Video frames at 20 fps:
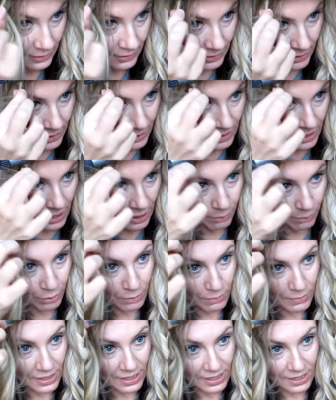and not
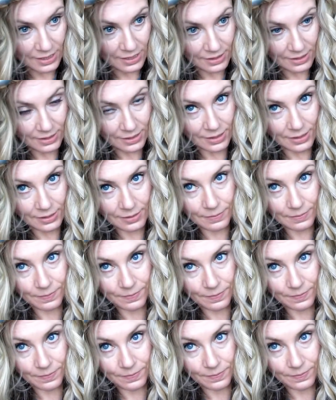put my ends in.
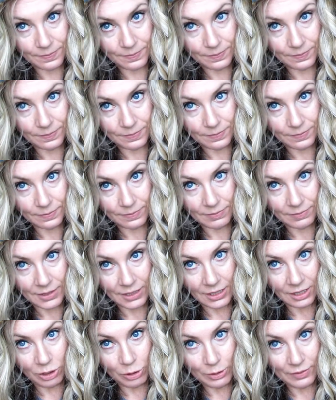
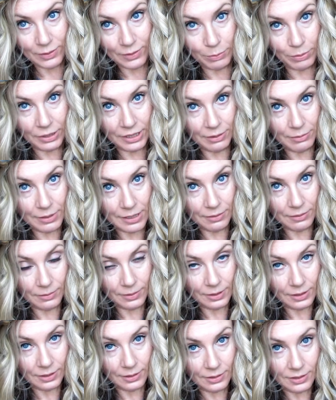And you have to play around
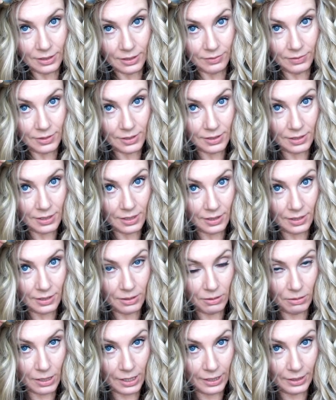with it yourself to see how
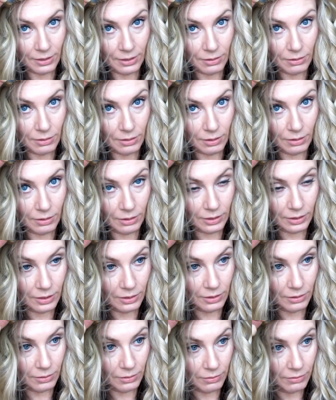you like it or the look
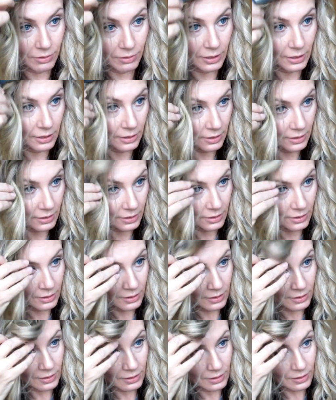you're going for.
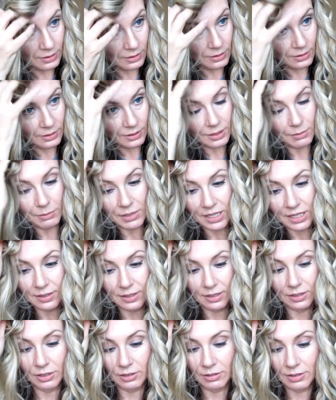Some days
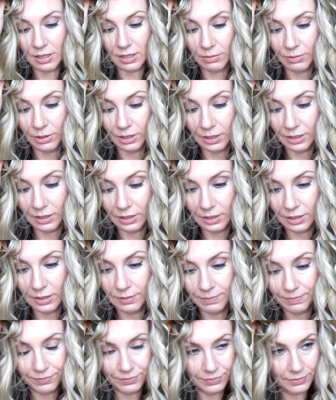it turns out really good.
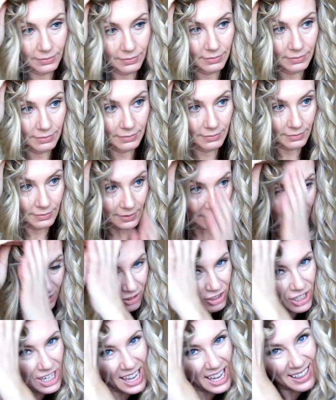
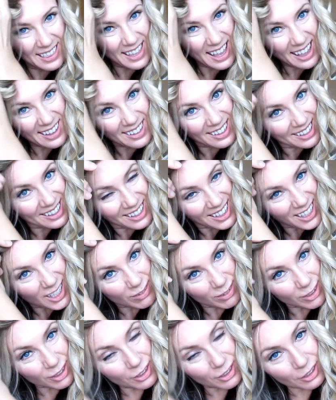Don't you hate that?
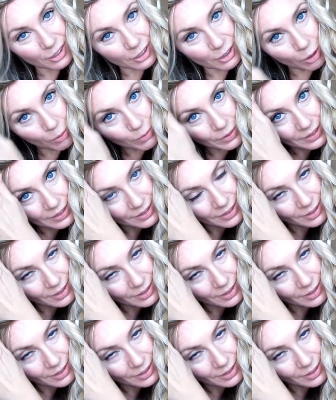If you're going